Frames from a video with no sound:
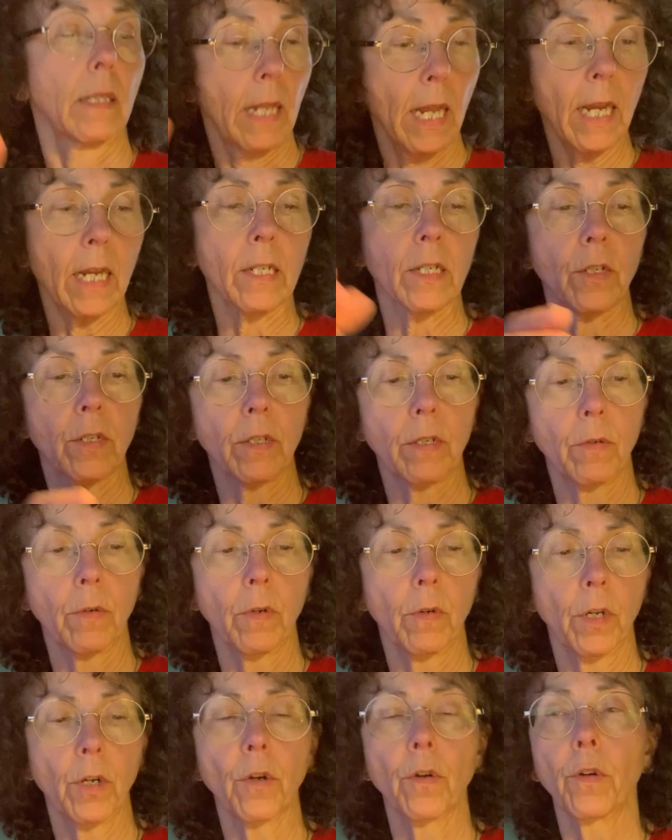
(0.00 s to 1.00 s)
Thanks.
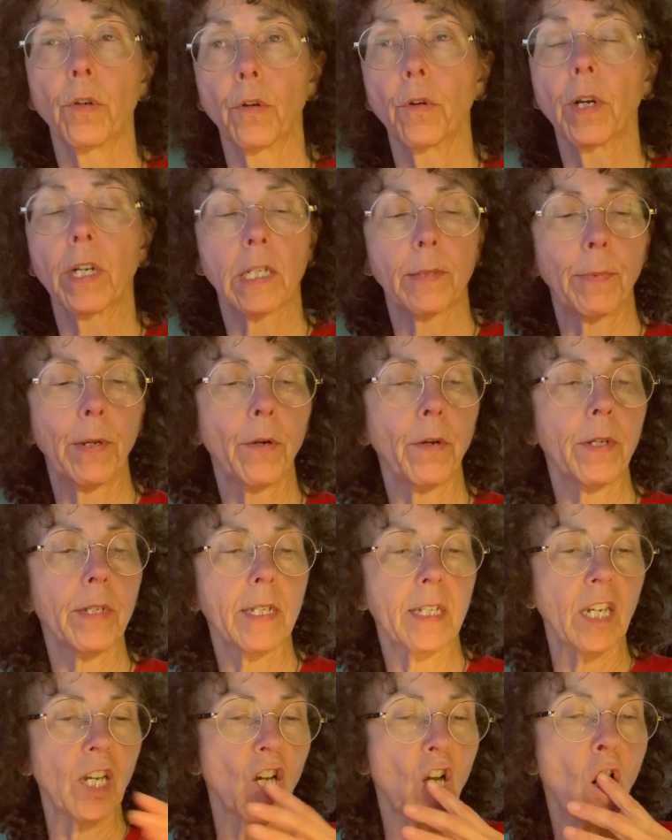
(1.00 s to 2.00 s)
You're
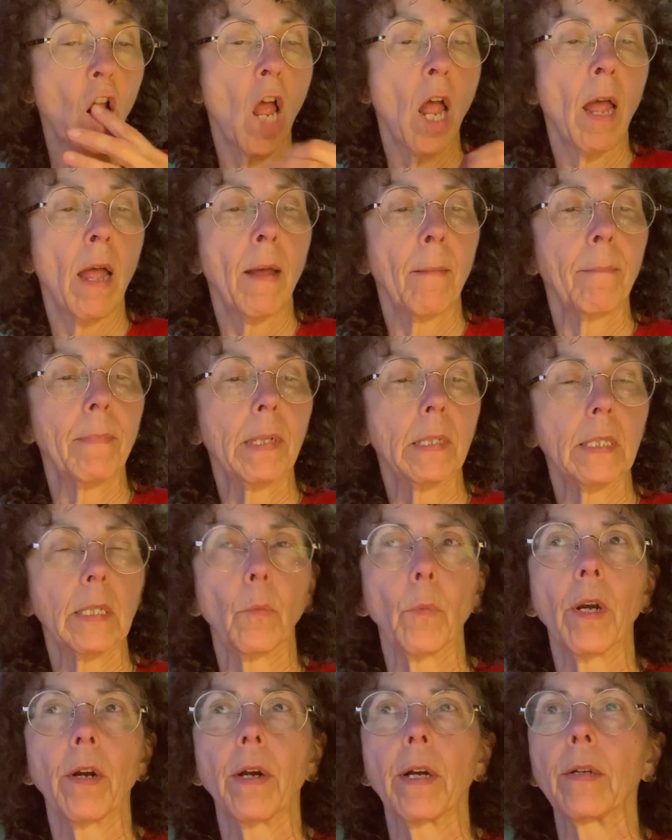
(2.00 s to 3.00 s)
experienced in building
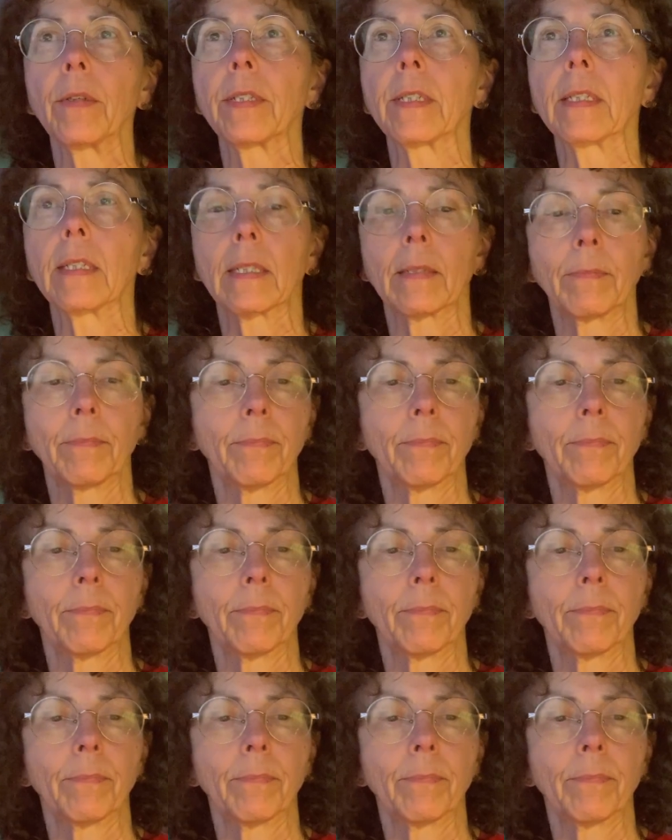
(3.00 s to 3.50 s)
warehouses.